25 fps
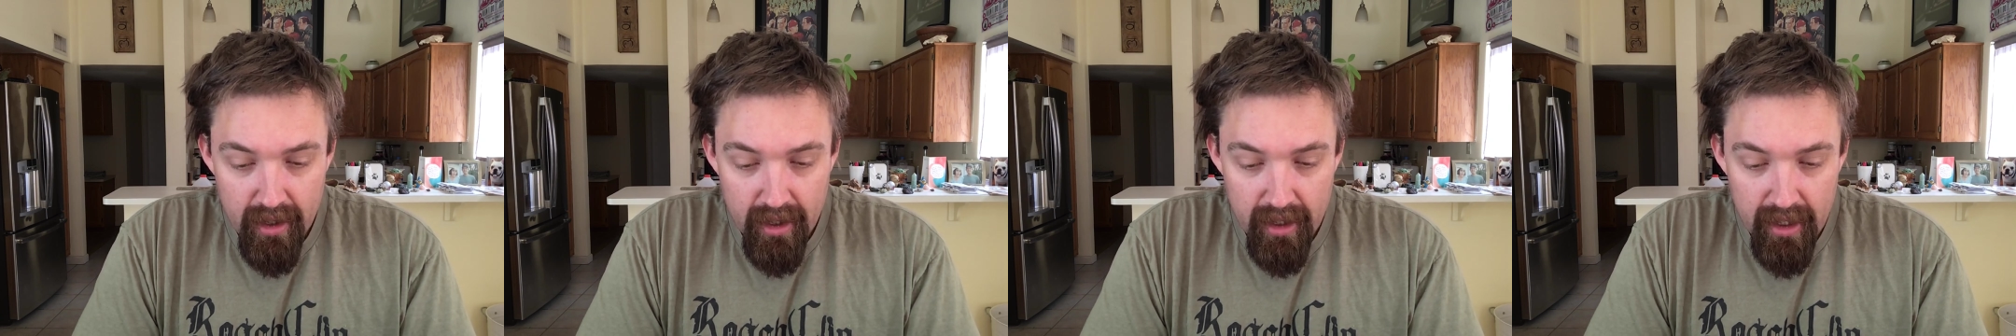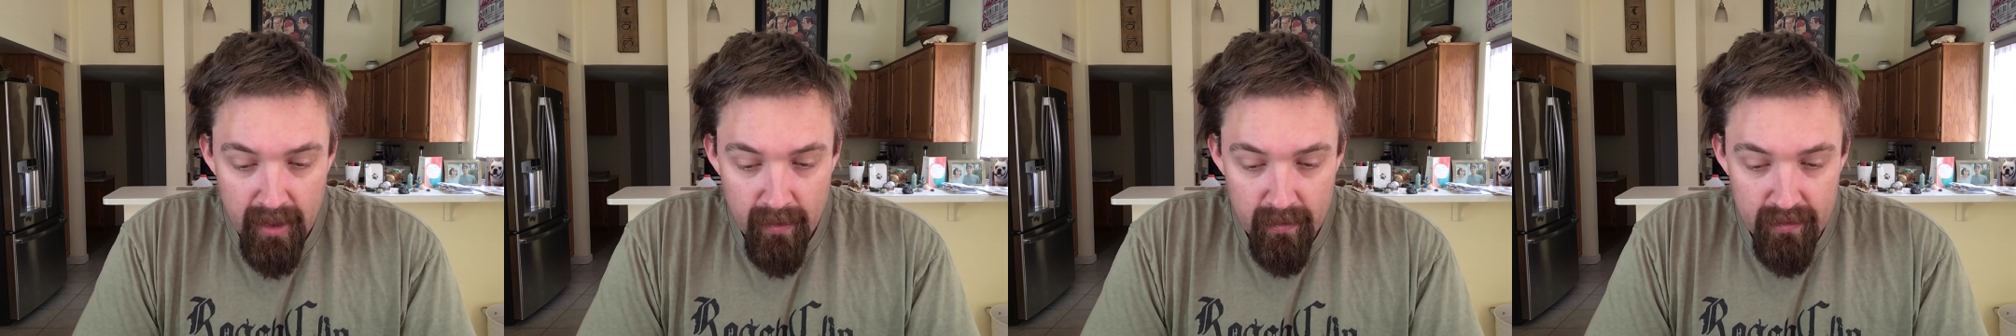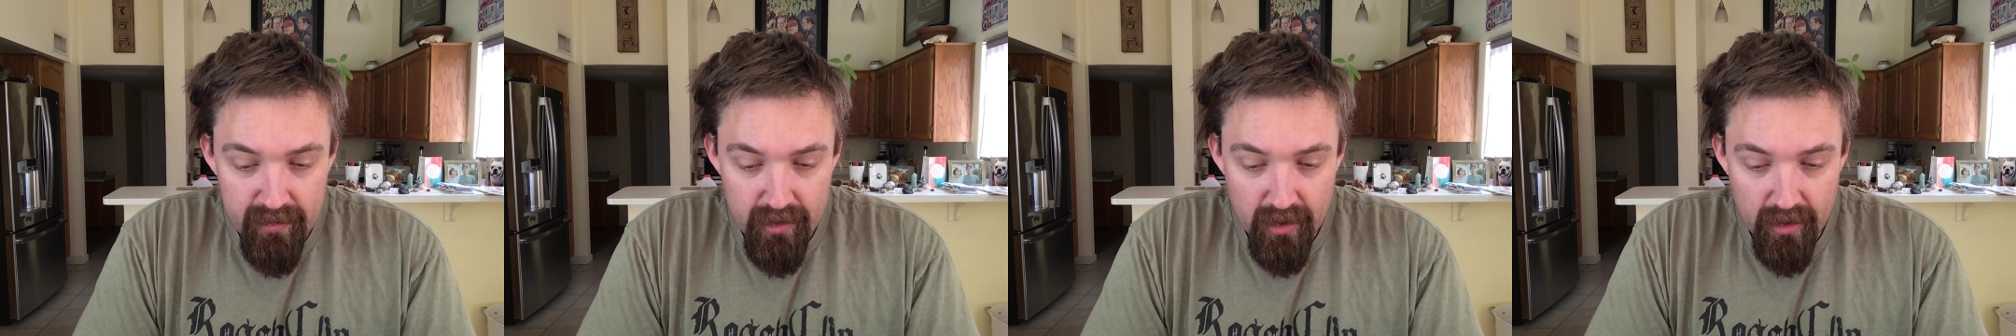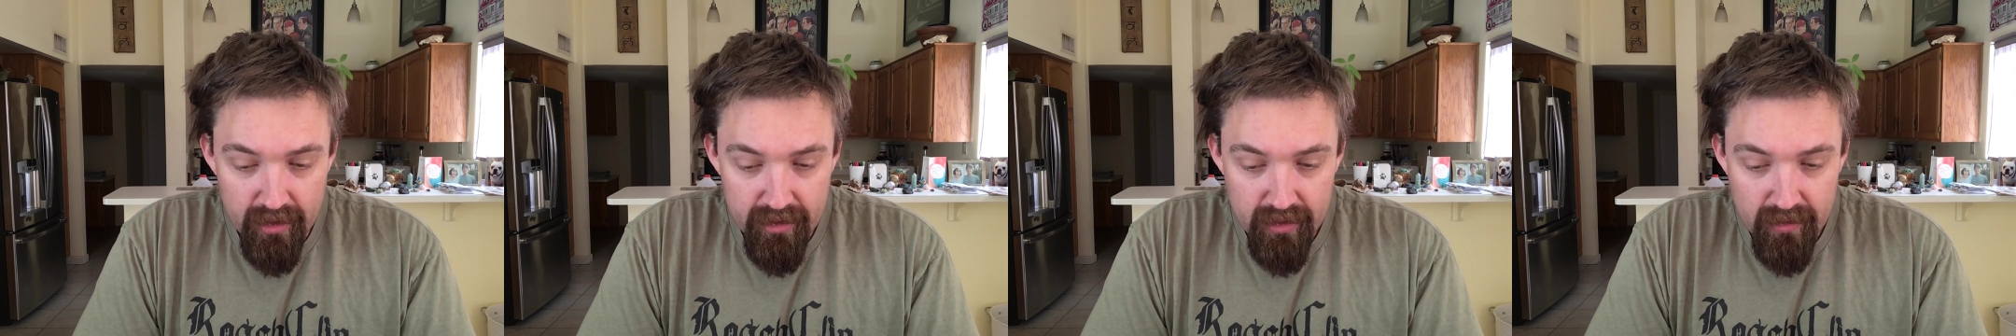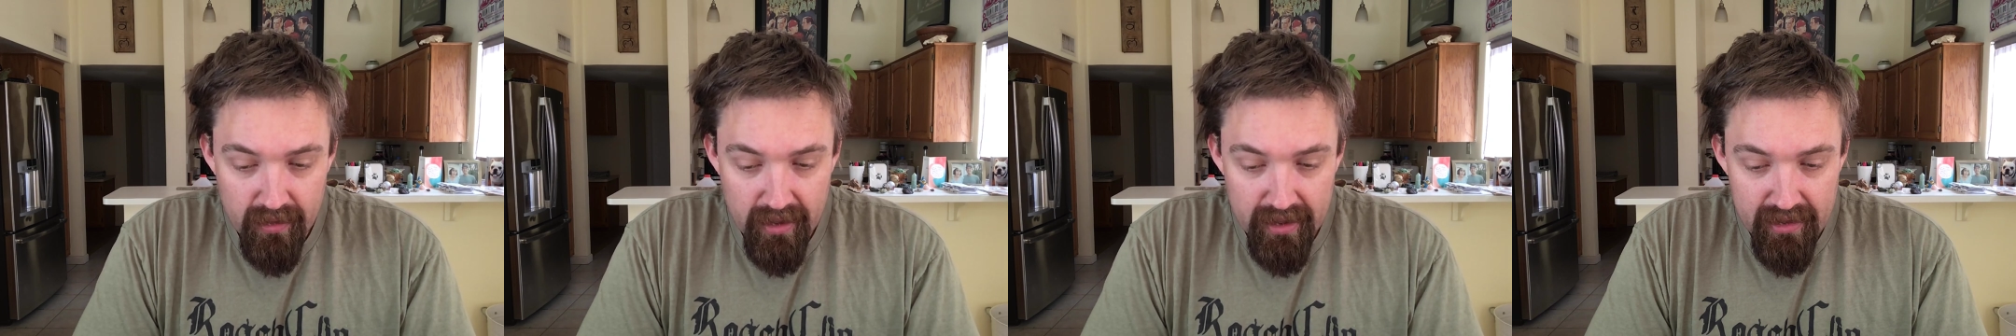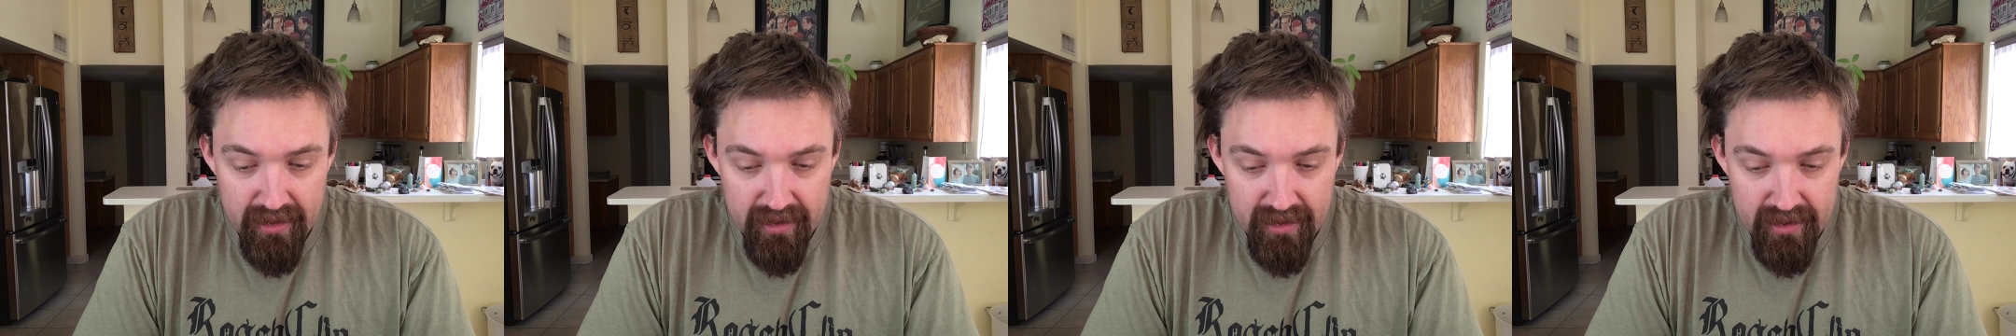It was
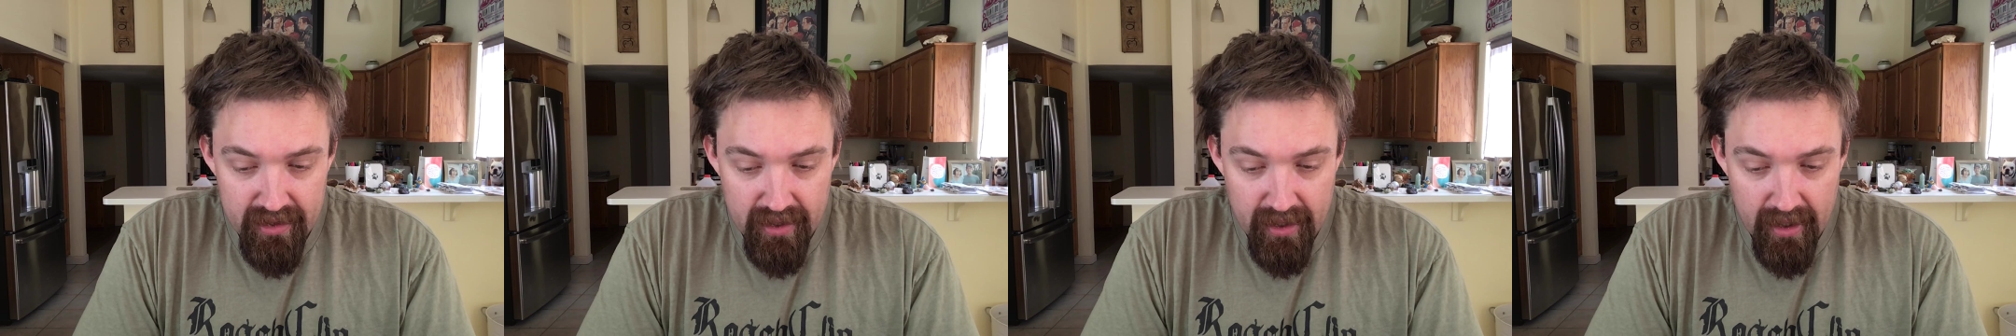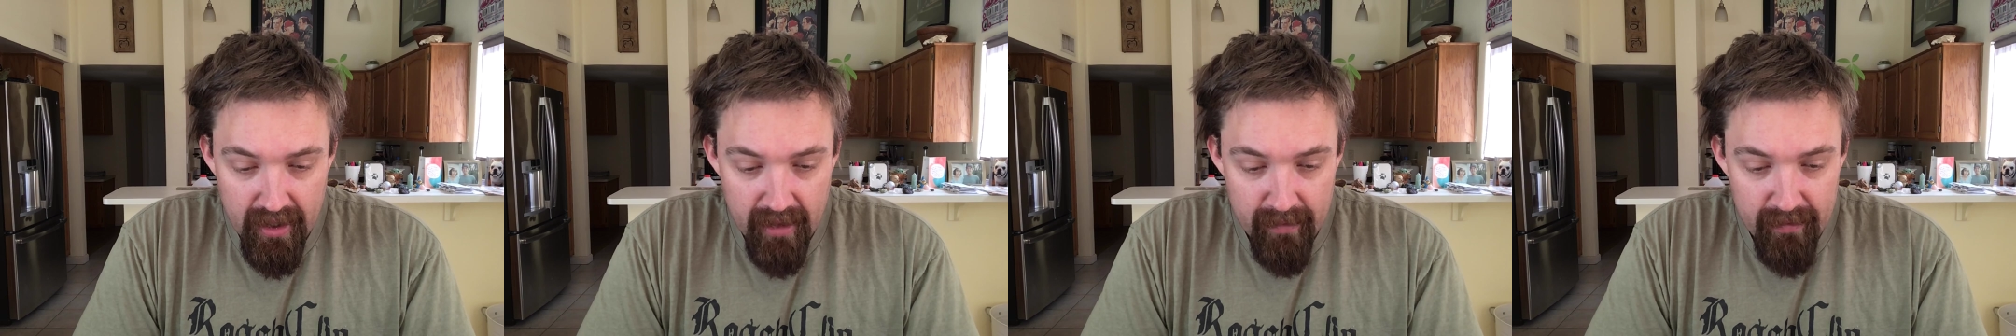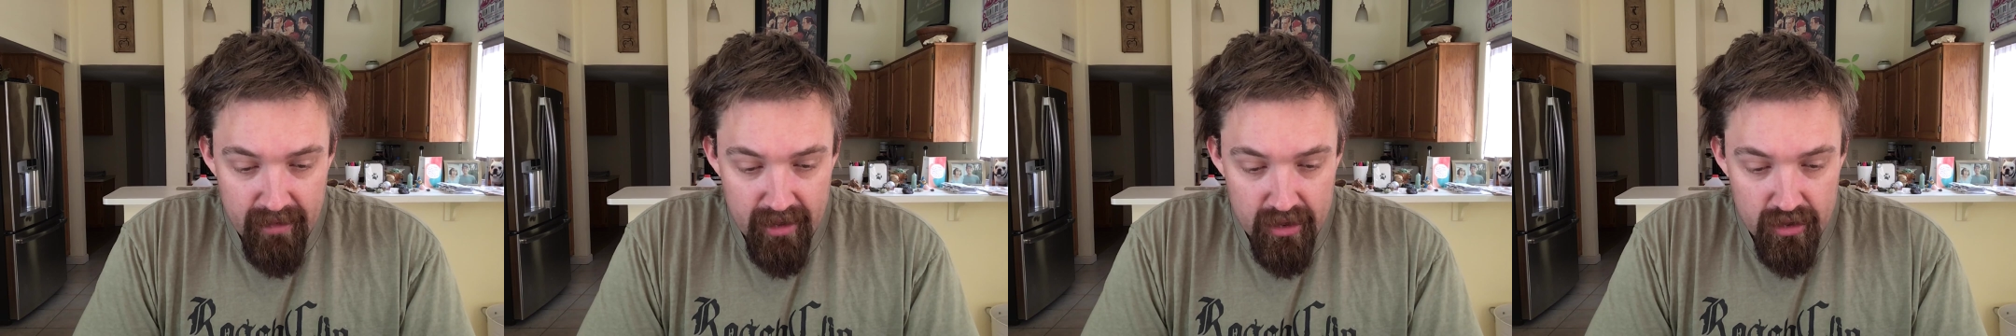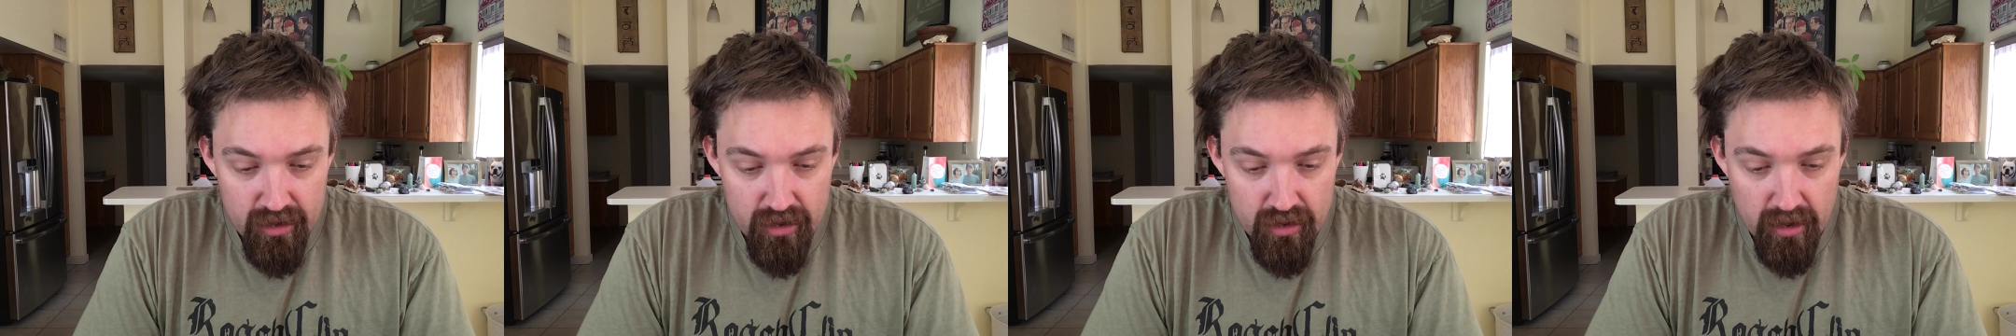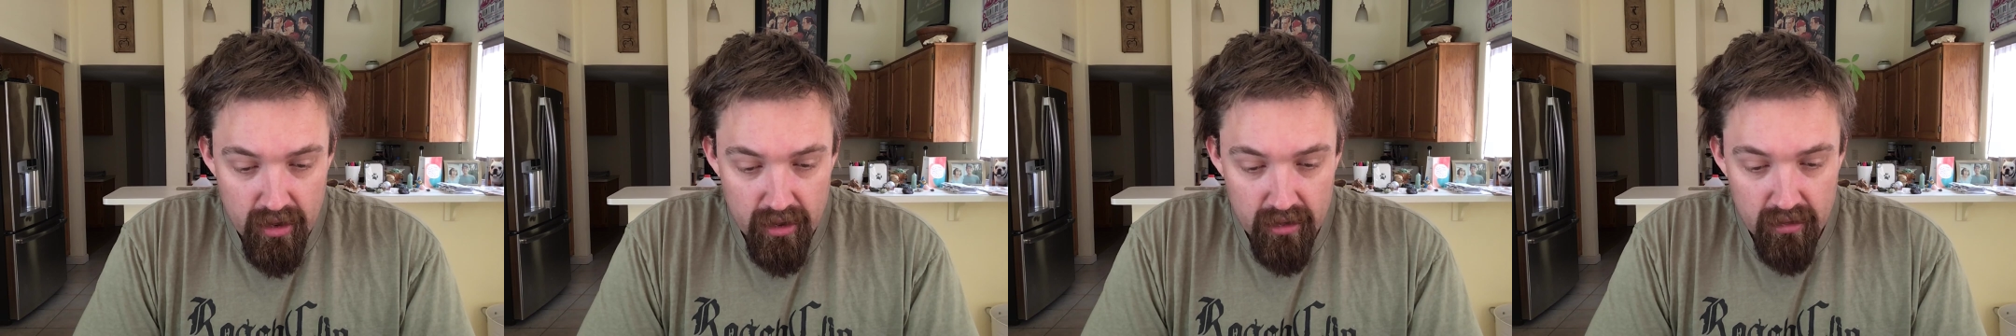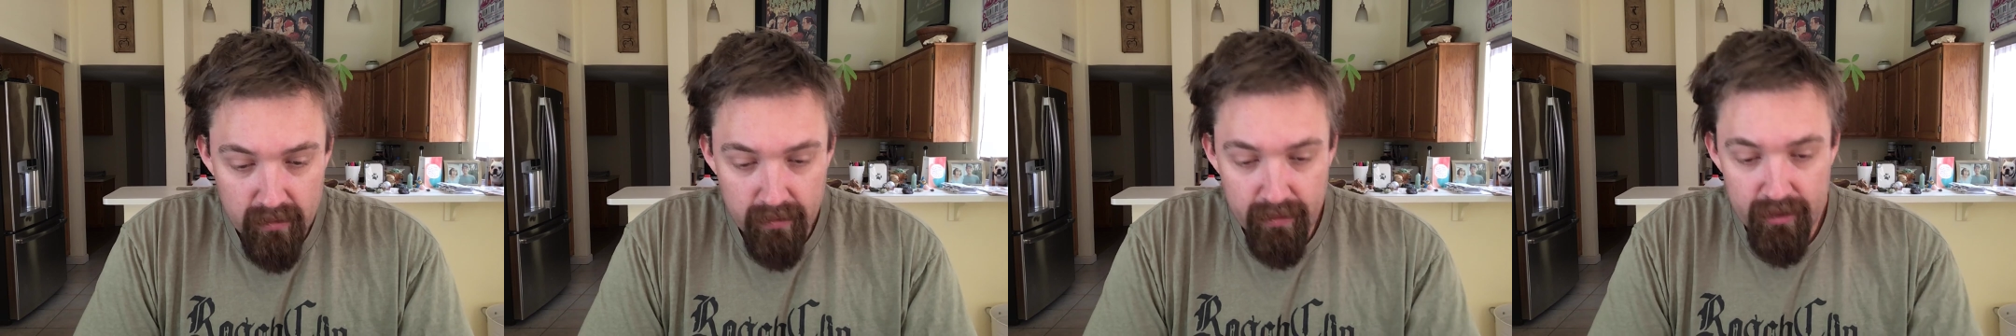also at this time that a struggle